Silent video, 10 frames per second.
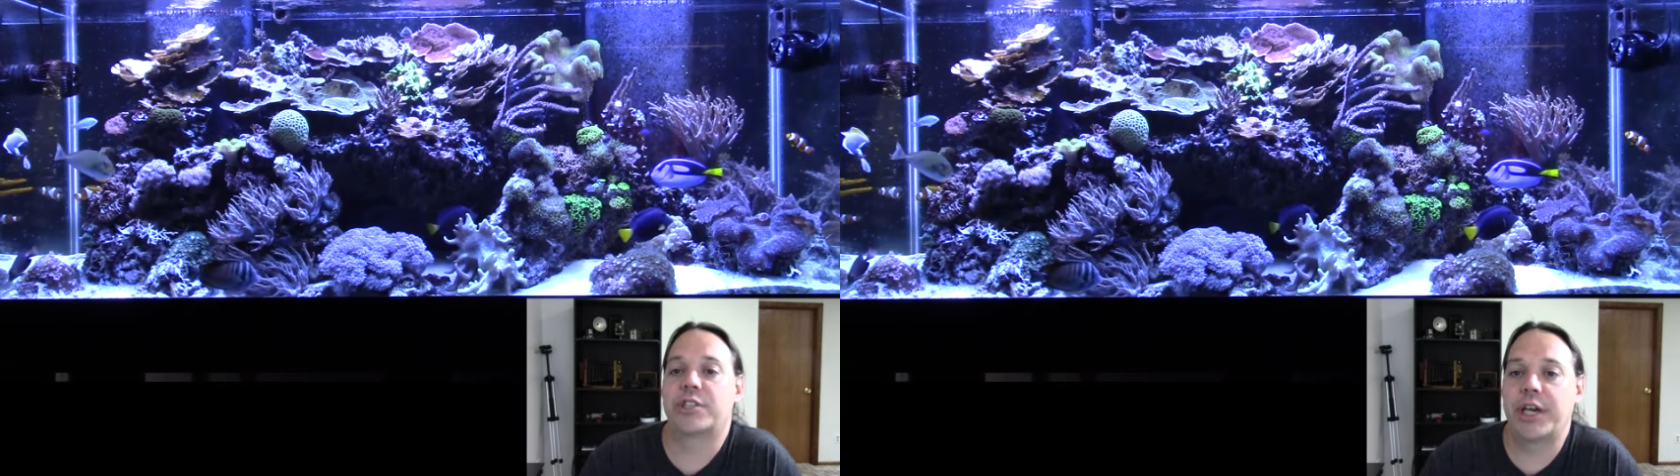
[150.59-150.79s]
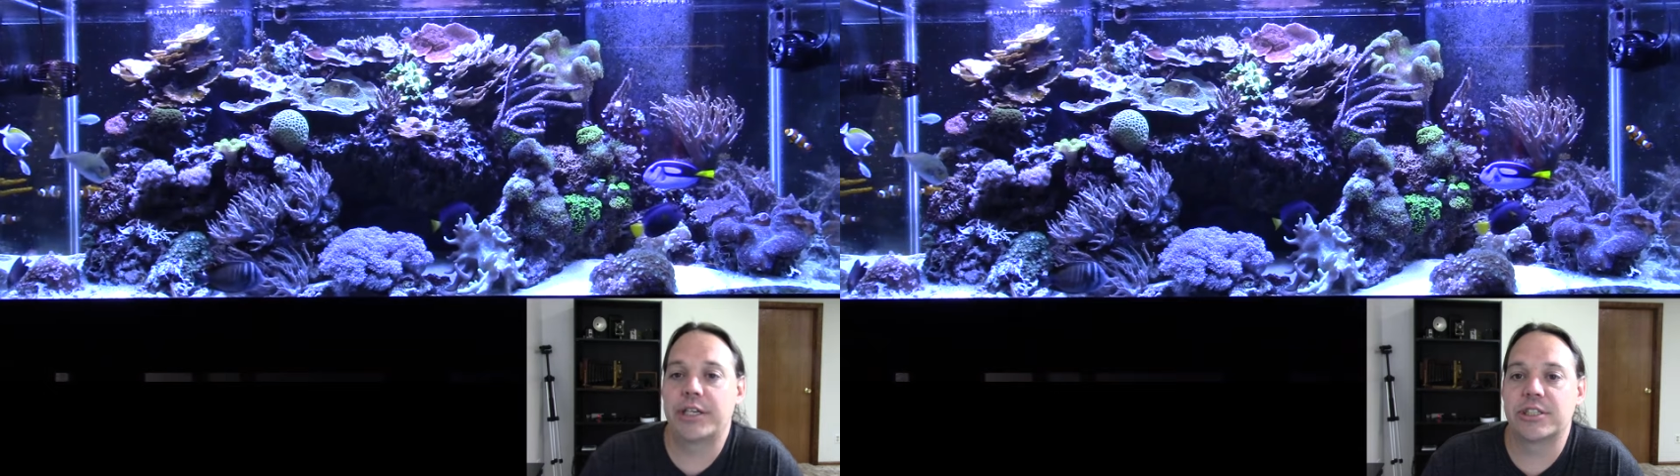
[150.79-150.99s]

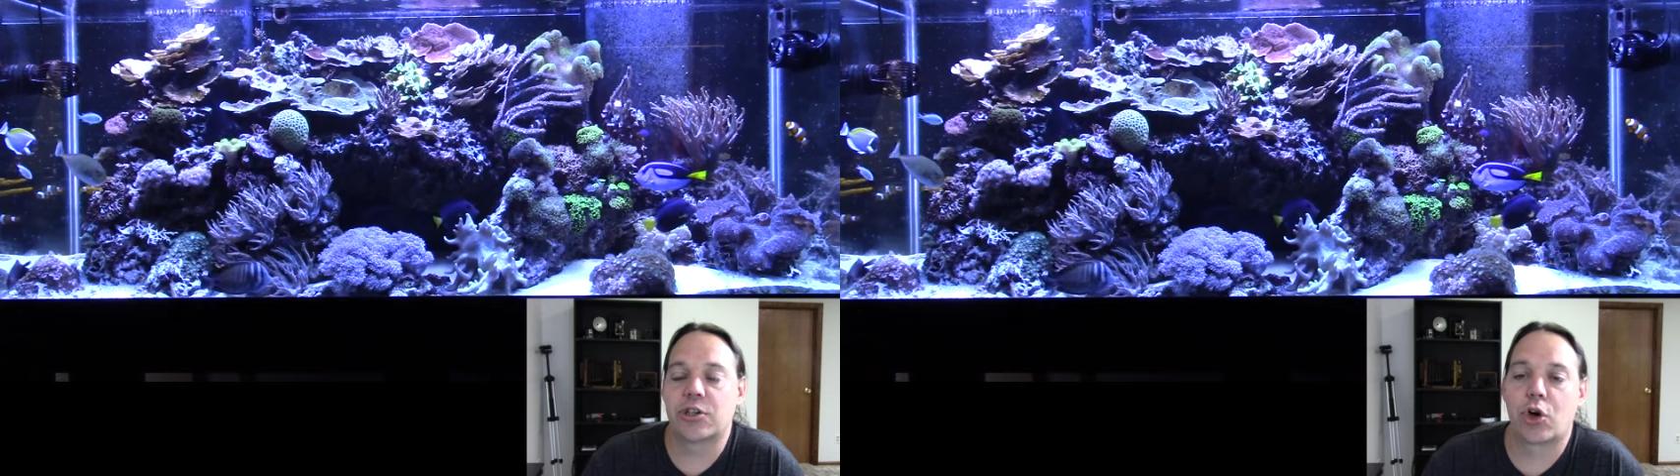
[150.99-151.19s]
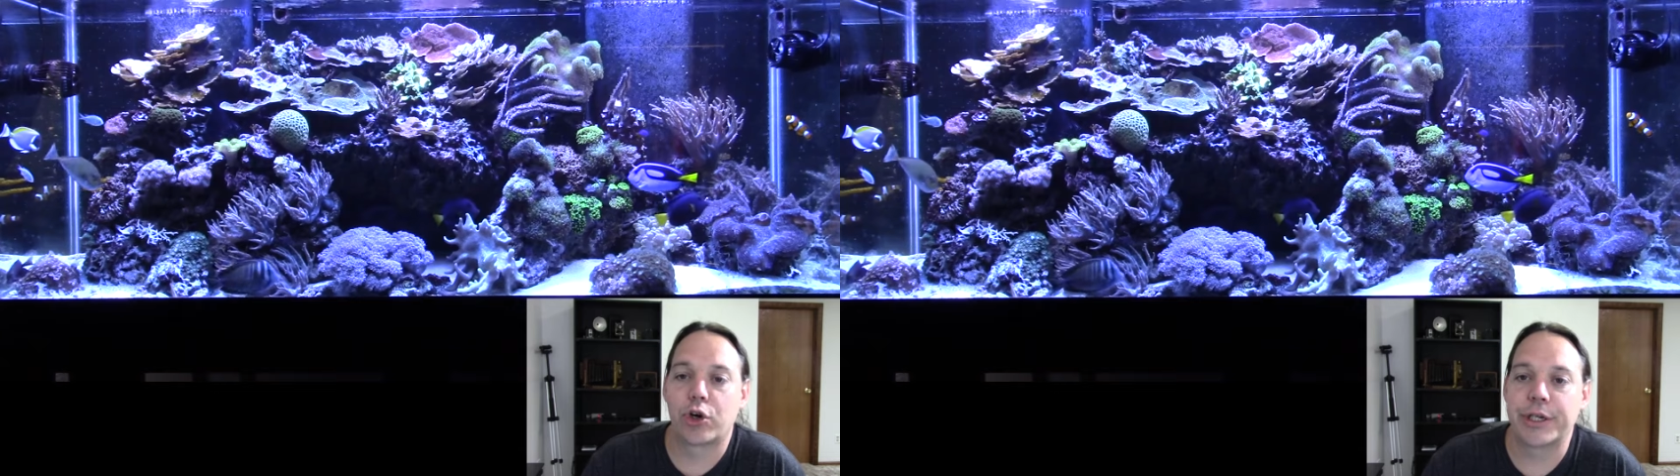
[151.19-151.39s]
changes
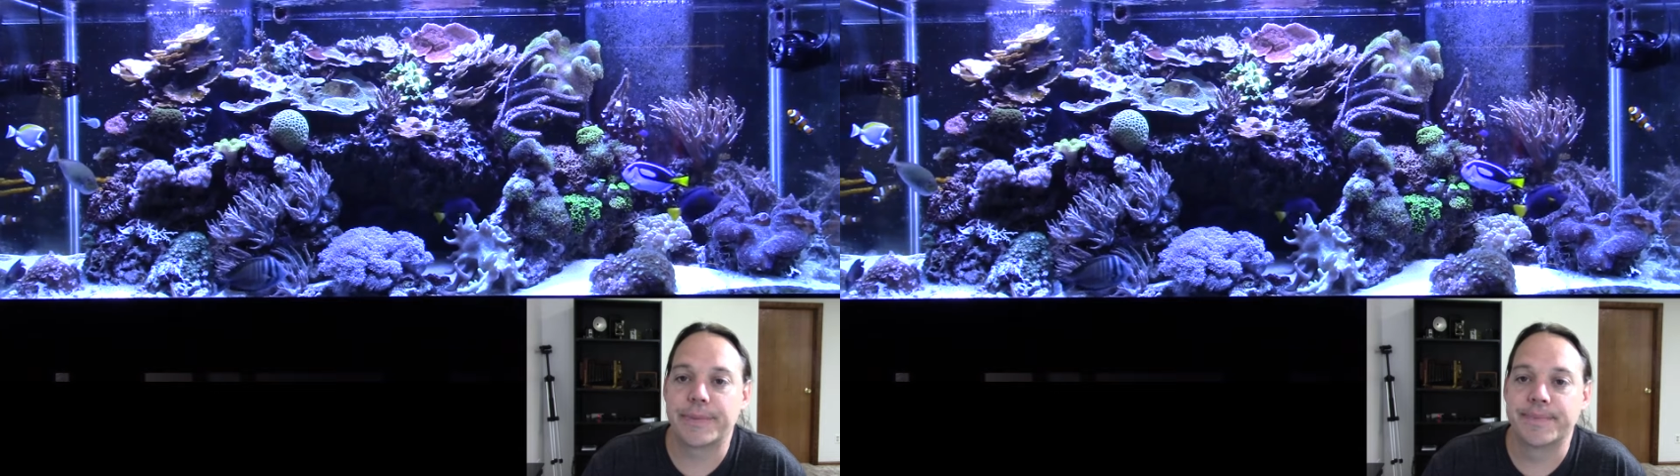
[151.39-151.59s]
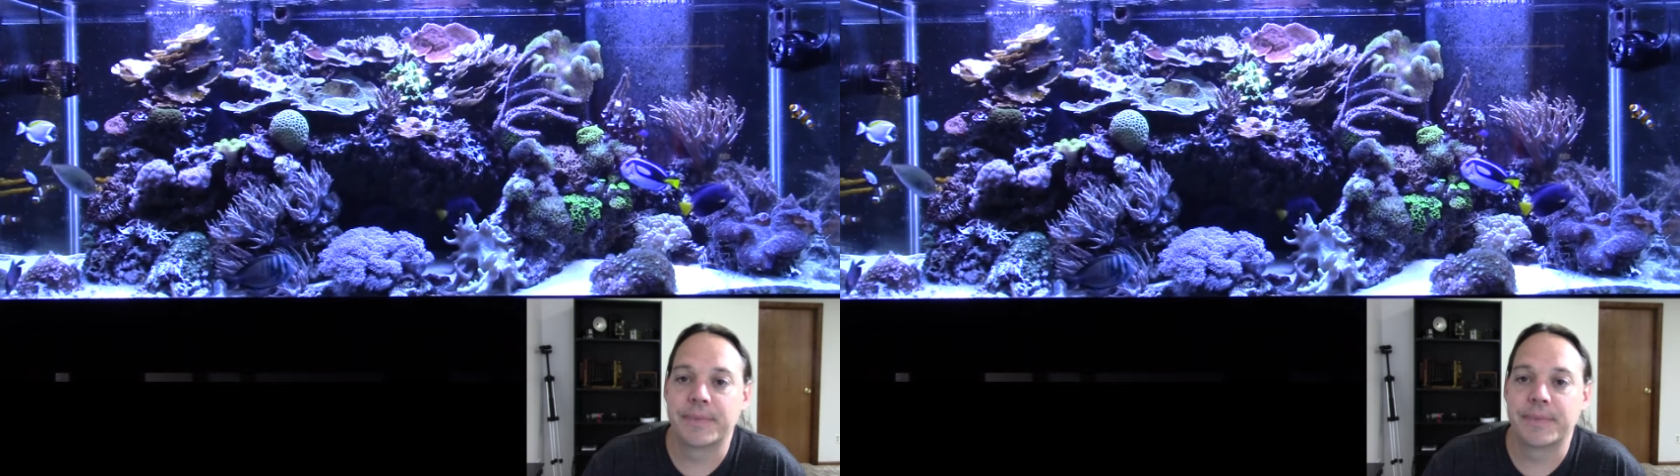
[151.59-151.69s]
hurting.